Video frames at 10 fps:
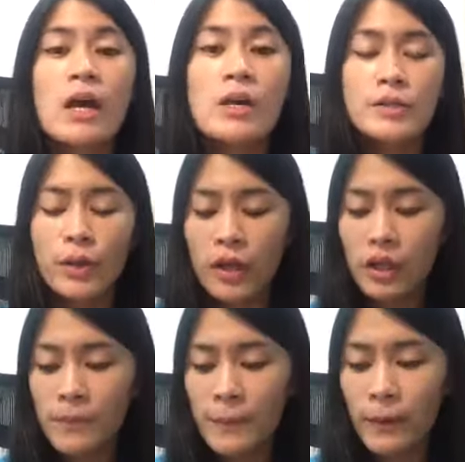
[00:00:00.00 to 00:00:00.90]
So a
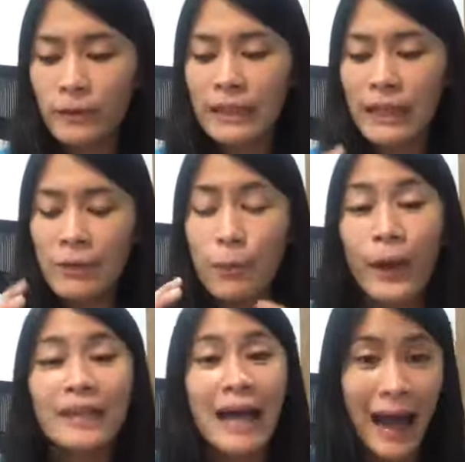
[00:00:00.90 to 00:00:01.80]
lot of people, they
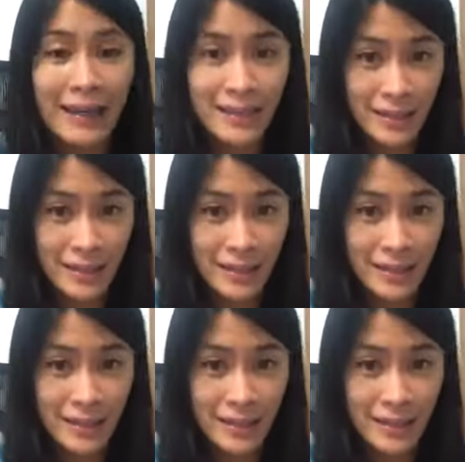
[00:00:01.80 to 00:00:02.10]
weight higher